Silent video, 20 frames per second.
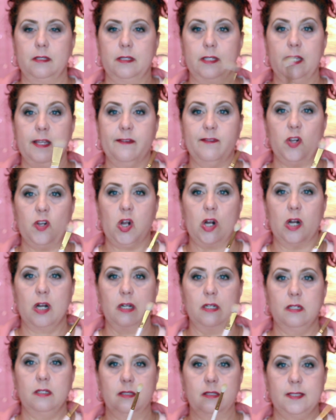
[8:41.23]
the gift
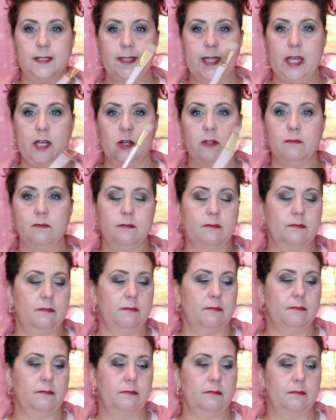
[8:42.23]
card sale,
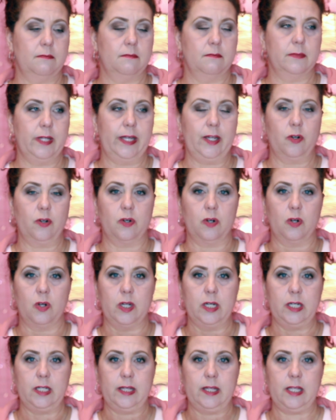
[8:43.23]
later
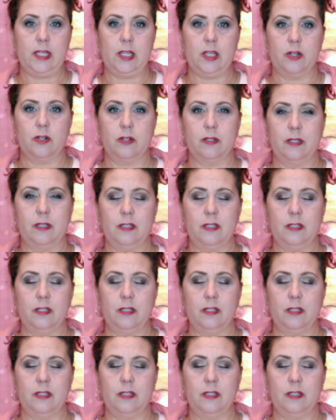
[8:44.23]
on in the year.